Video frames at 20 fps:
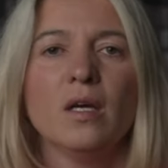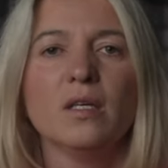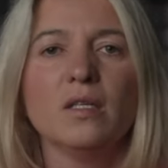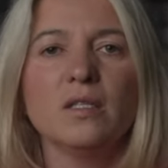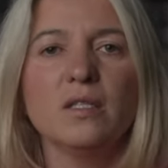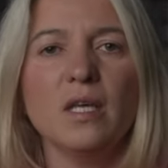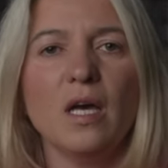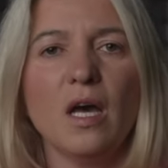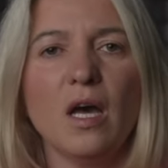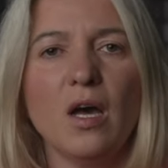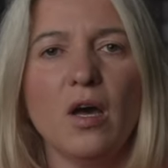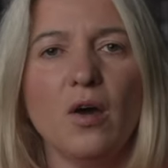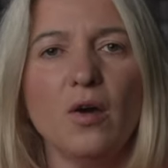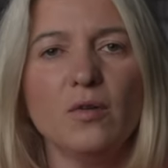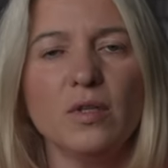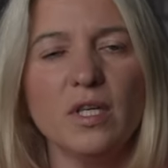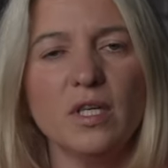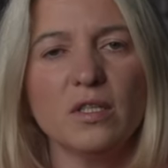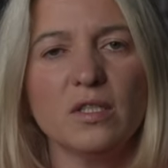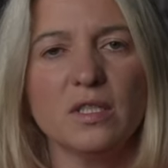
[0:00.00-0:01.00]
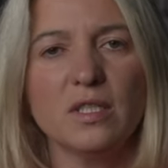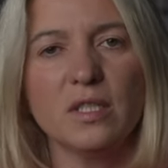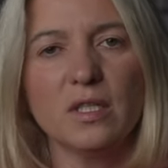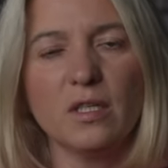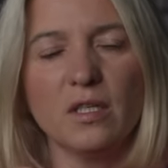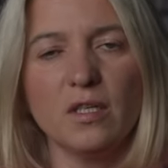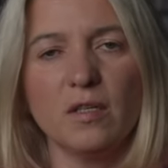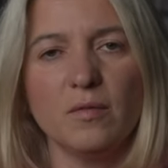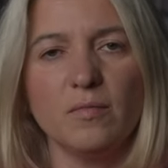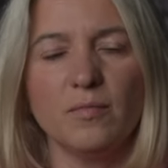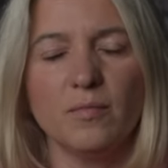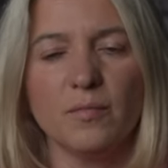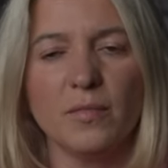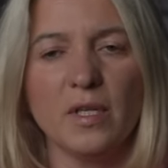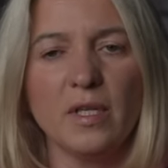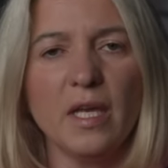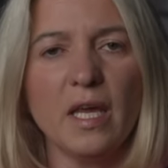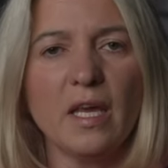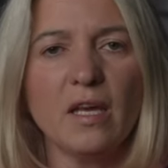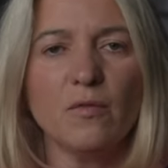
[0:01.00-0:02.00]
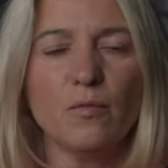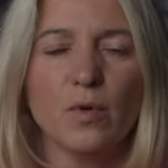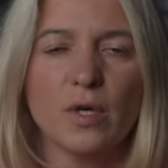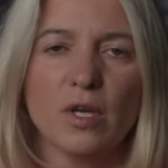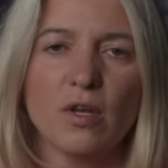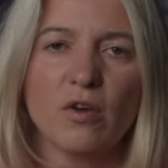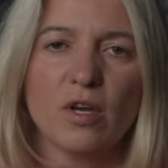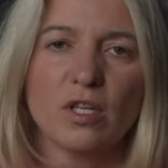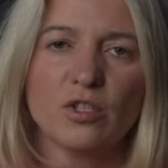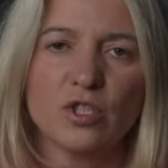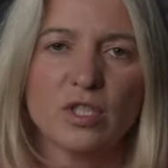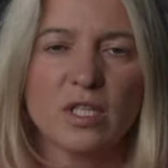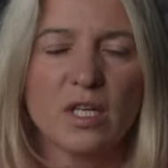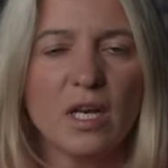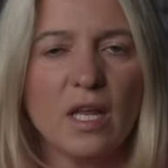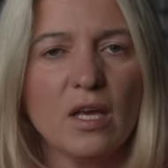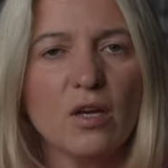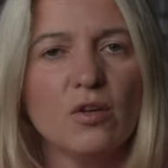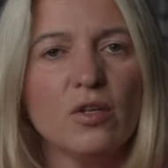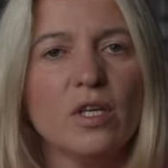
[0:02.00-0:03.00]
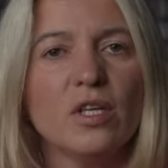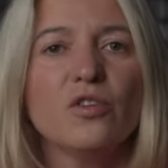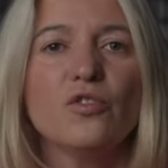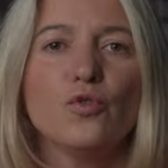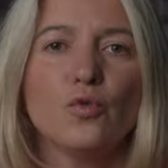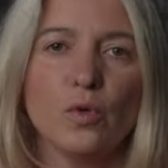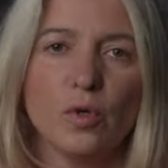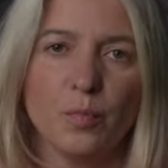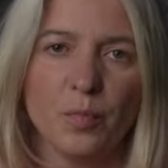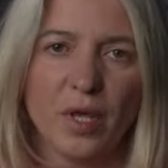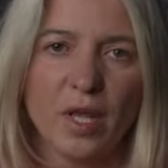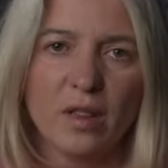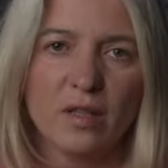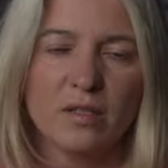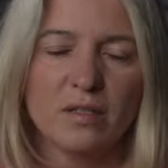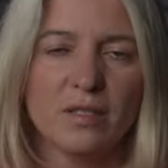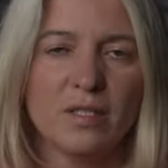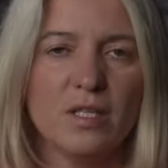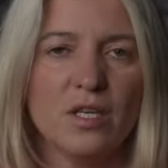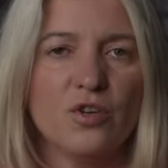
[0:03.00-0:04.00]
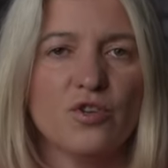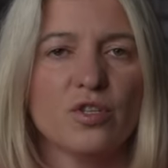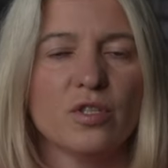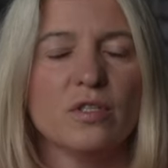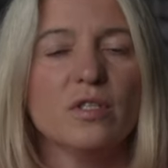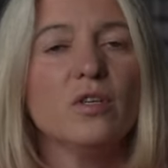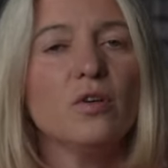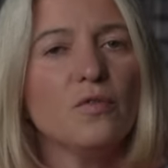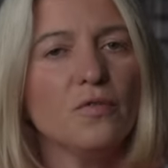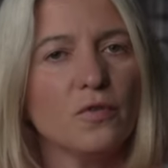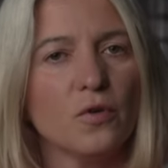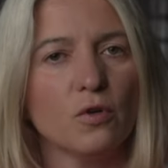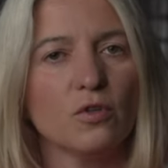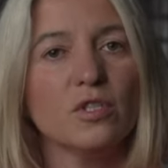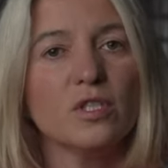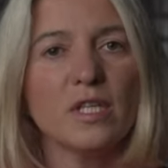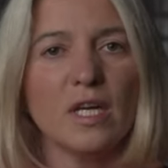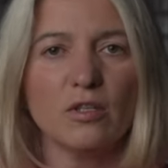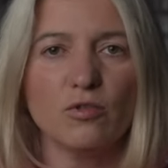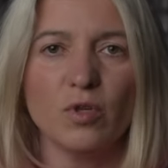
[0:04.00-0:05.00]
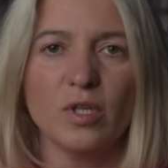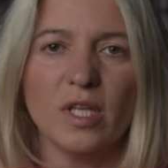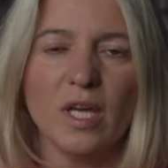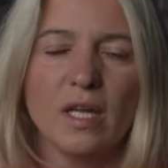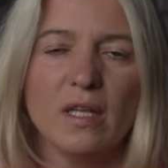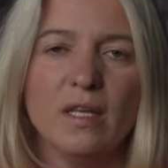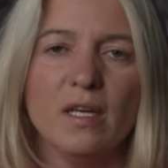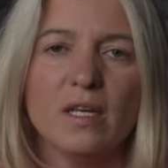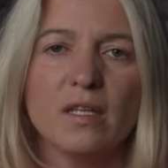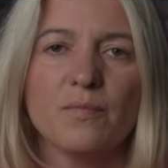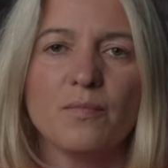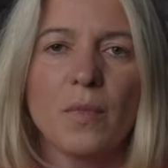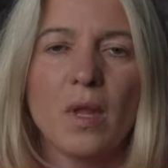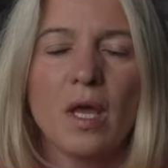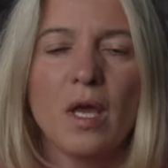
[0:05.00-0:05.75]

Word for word: So there's a link where you can just click on it to appeal the decision. So of course, that's what I did.